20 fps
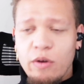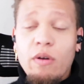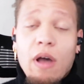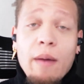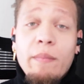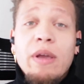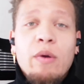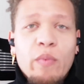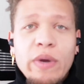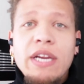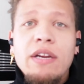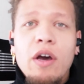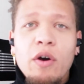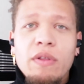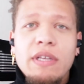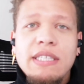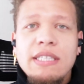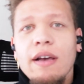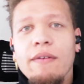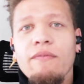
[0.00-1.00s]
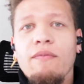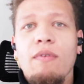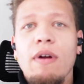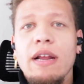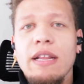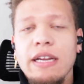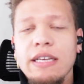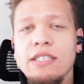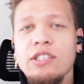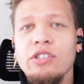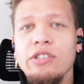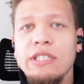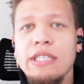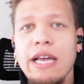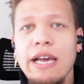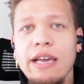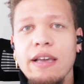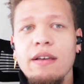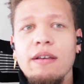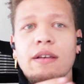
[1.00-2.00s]
we know this up front. It's just
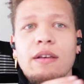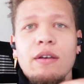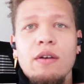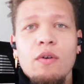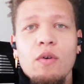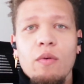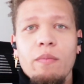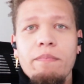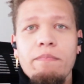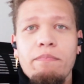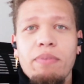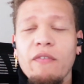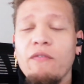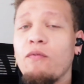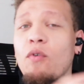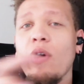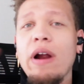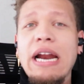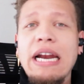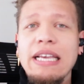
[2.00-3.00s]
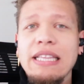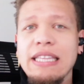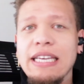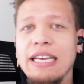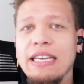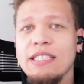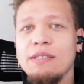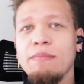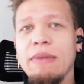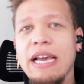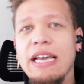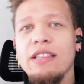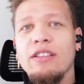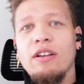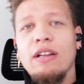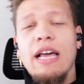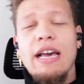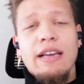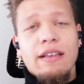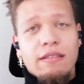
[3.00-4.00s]
like, before anything gets made, they're
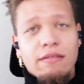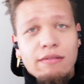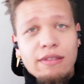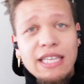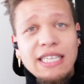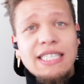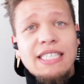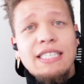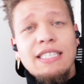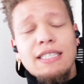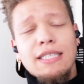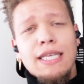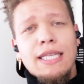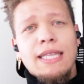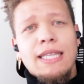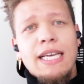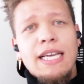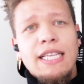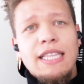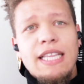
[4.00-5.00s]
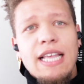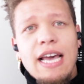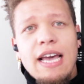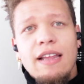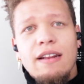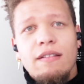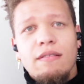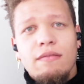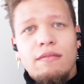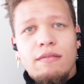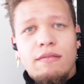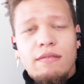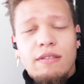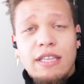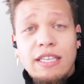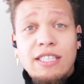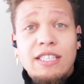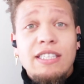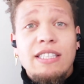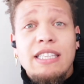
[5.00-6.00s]
like, this is the
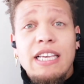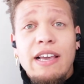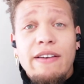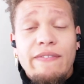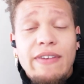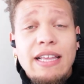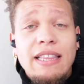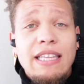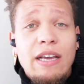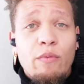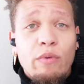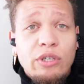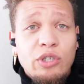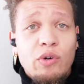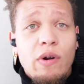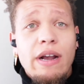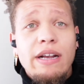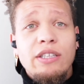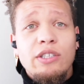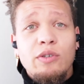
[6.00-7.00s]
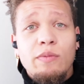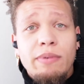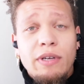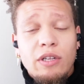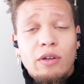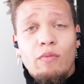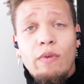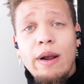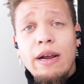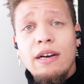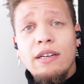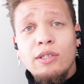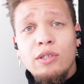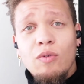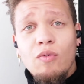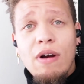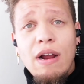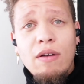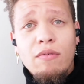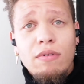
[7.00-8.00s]
event that we're trying to build awareness
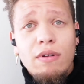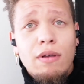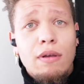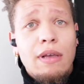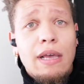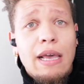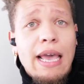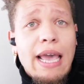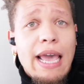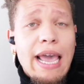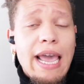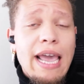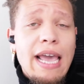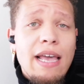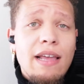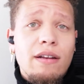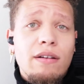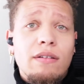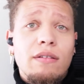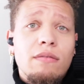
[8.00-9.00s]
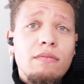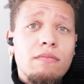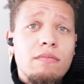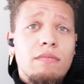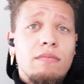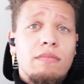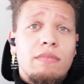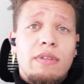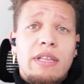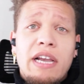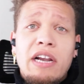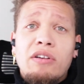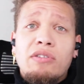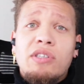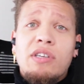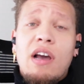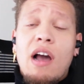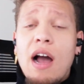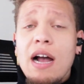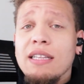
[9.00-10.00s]
around. And there's
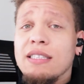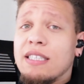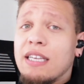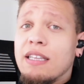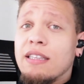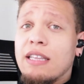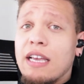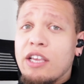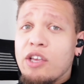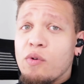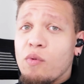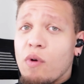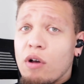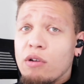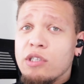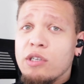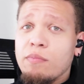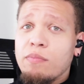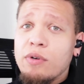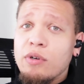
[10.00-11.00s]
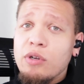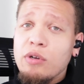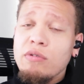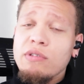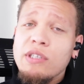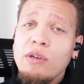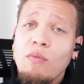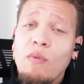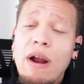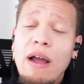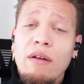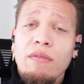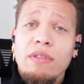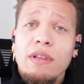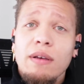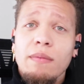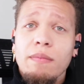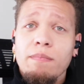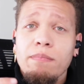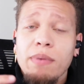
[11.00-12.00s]
content that you also produce around
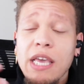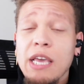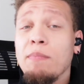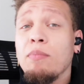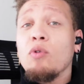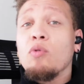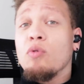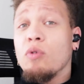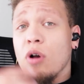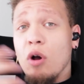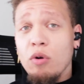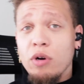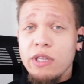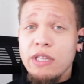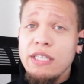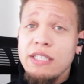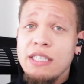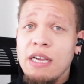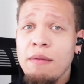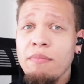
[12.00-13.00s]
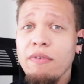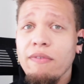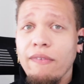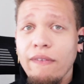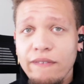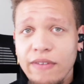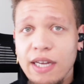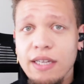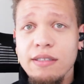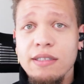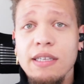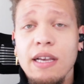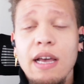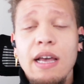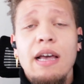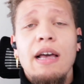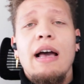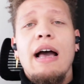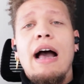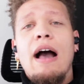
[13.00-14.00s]
the people who go to these type of events.
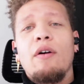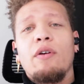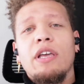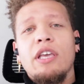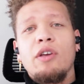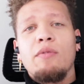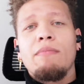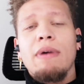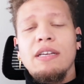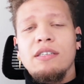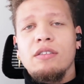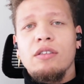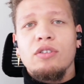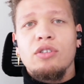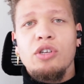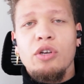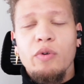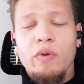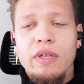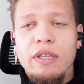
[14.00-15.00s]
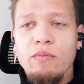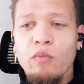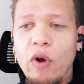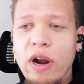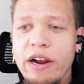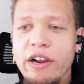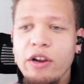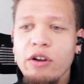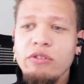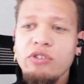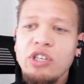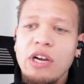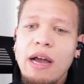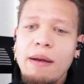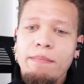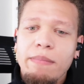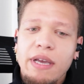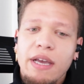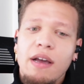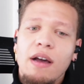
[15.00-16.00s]
How can you mesh the two? And where your
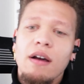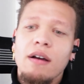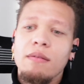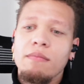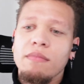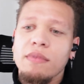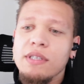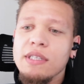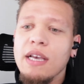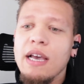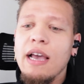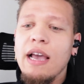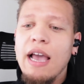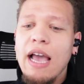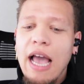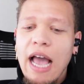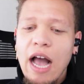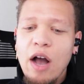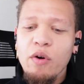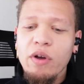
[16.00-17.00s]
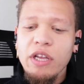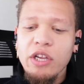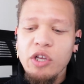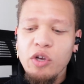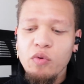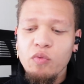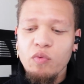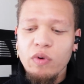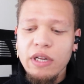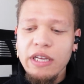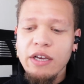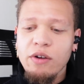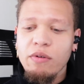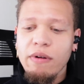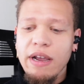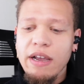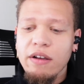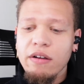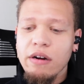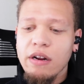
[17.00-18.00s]
job becomes, how can you really
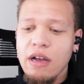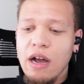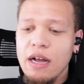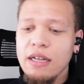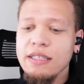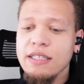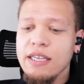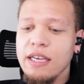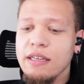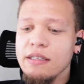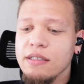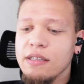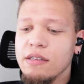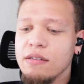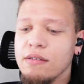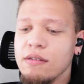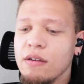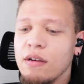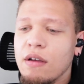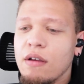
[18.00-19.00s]
create good content